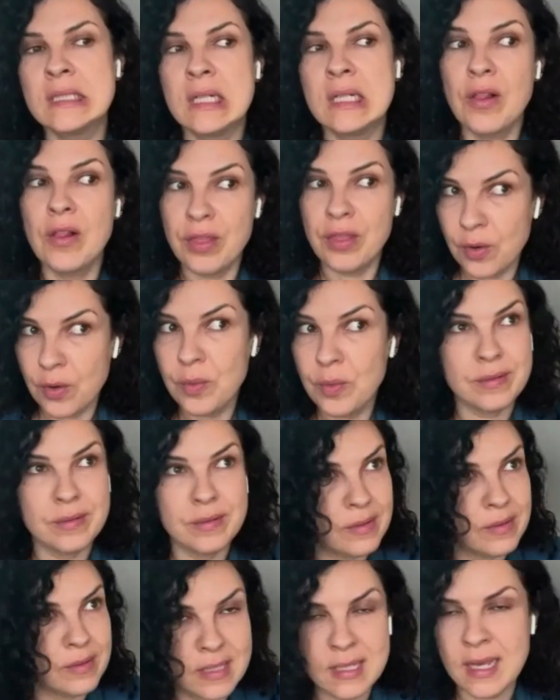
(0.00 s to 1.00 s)
Although
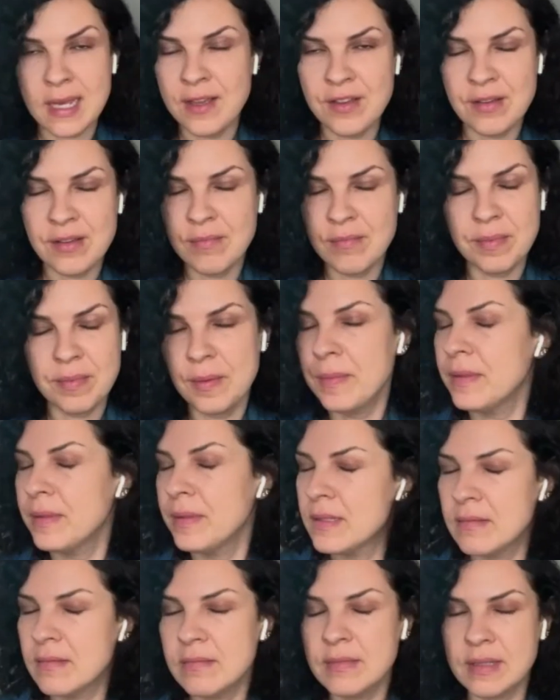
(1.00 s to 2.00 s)
we say
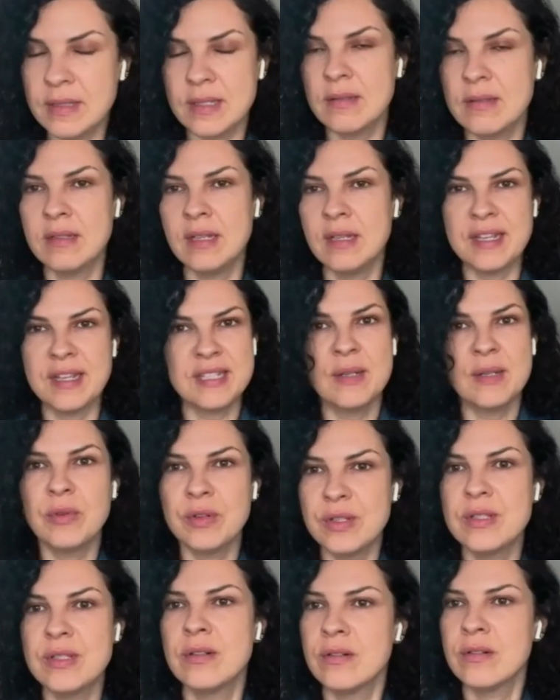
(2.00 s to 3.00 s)
the
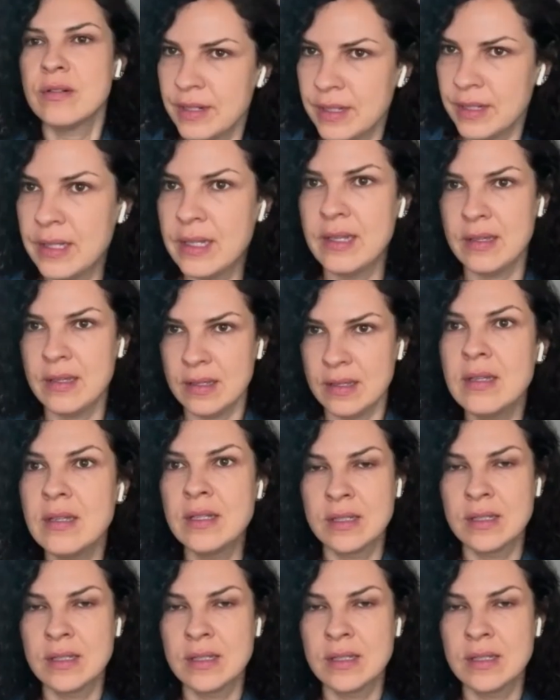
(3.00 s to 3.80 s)
testimonies are really